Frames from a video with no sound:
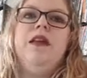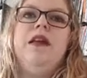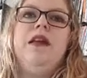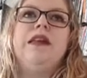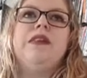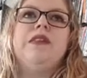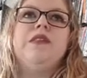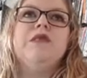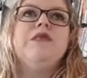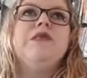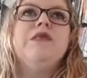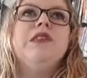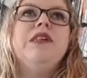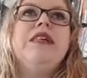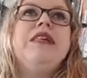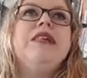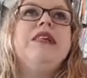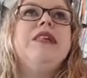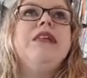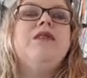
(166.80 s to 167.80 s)
It's a
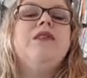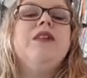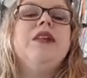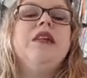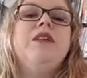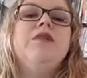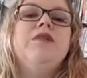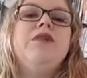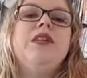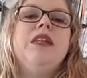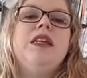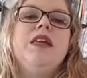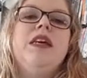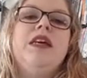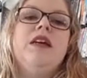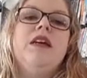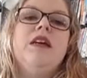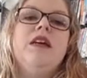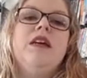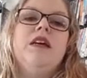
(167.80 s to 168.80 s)
really, really,
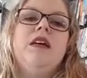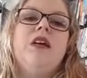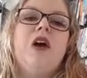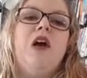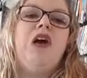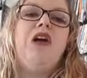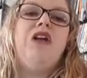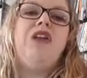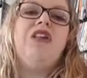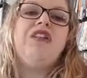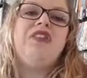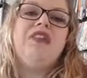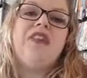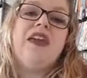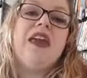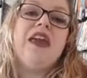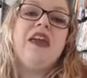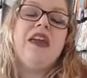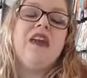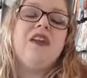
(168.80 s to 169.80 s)
really hard
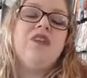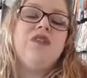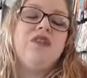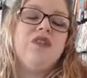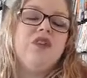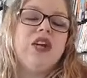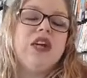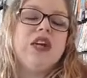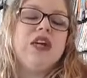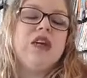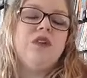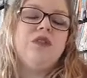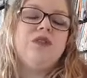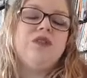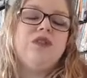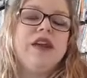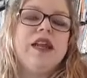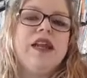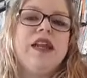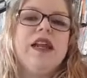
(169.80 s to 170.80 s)
thing for kiddos
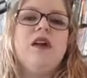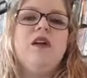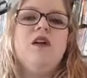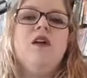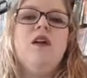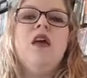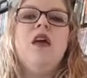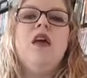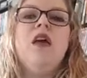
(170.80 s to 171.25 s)
right now